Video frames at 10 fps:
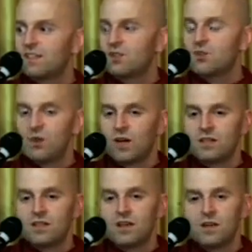They do what
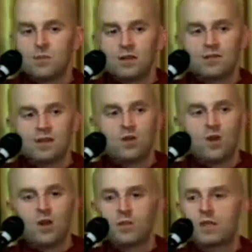I say because they
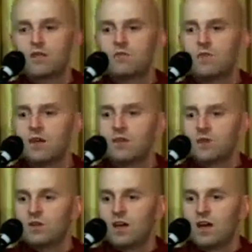know I'm going to get very,
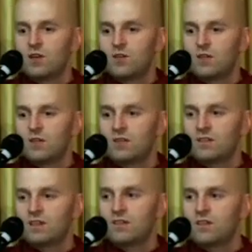very angry
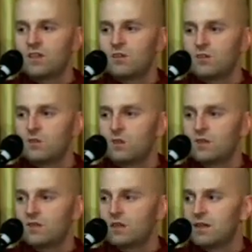if they don't do what
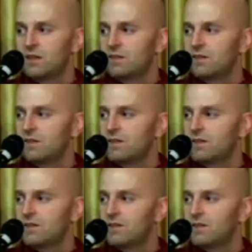I say,
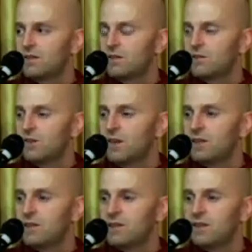
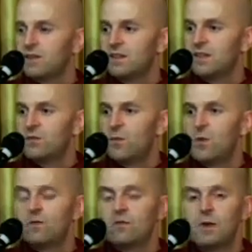right? If it
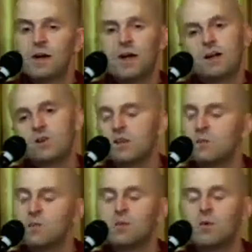weren't for my anger,
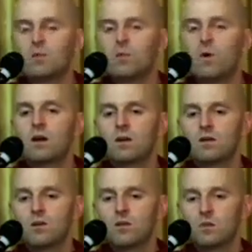then people would walk
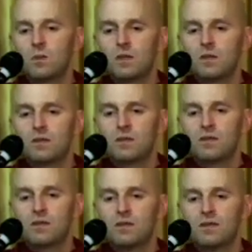all over me,
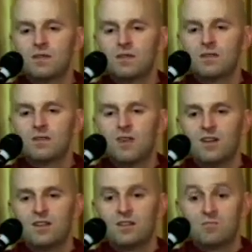
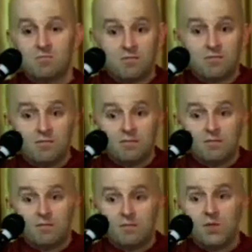right?
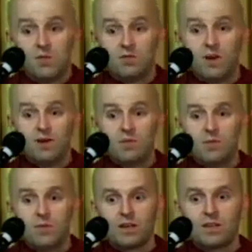You can find
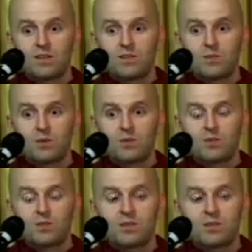people like that in the world.